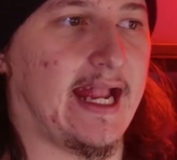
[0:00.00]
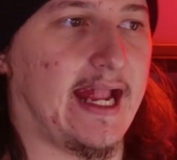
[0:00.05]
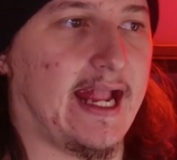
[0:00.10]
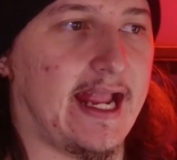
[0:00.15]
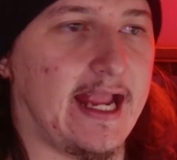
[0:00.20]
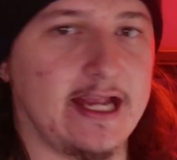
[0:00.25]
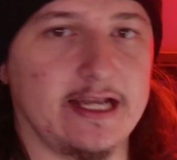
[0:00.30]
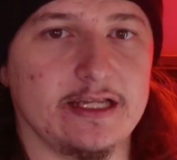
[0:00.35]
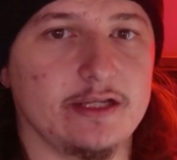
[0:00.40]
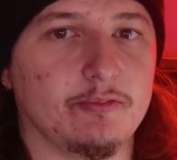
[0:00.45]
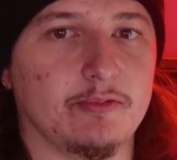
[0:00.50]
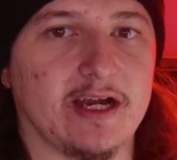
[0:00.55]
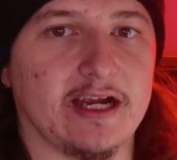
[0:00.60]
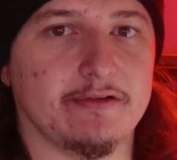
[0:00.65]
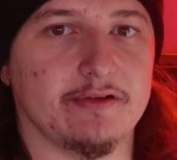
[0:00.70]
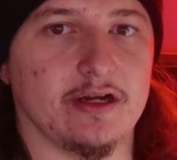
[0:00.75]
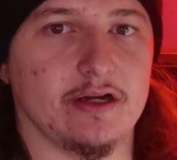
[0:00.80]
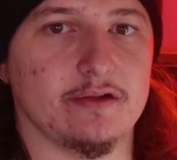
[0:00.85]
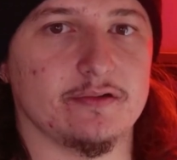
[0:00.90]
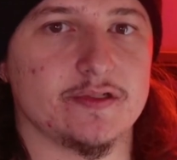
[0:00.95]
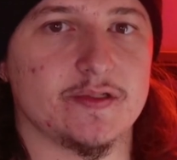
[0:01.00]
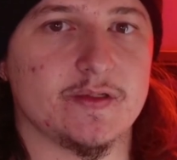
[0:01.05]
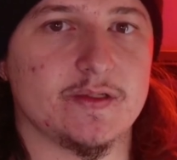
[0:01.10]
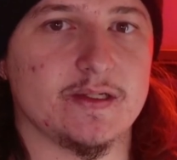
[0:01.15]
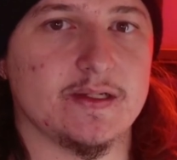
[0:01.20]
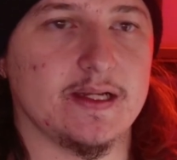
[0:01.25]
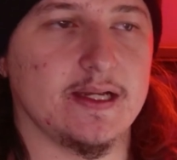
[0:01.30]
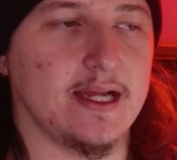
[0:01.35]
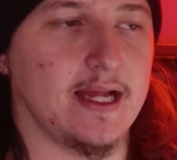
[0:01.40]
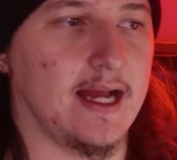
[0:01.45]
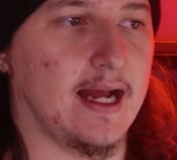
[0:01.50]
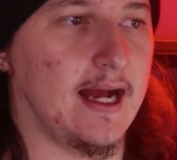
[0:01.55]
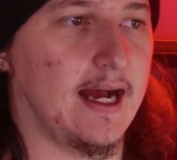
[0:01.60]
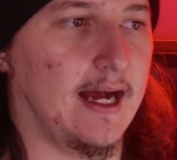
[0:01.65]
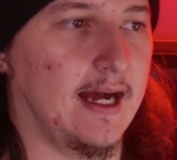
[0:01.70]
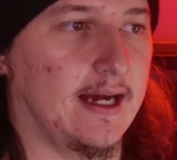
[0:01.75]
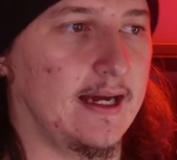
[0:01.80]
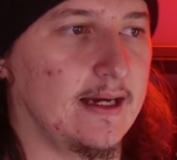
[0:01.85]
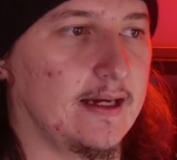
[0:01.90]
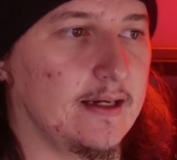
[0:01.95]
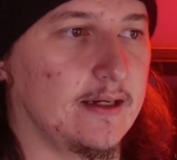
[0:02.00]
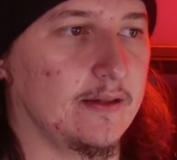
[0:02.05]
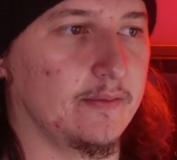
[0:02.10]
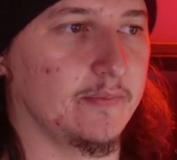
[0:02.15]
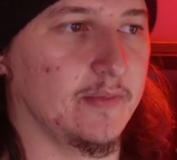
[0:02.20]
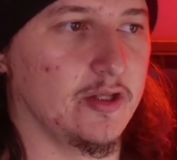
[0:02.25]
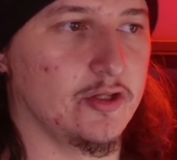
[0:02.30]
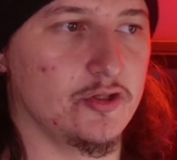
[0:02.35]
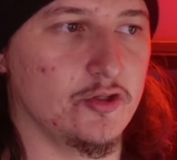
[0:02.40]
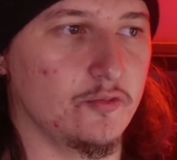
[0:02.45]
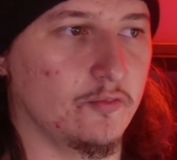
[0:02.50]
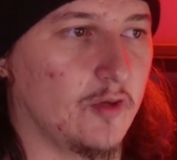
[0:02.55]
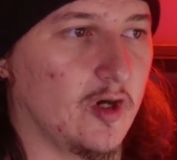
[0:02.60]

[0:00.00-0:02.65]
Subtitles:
anywhere else. You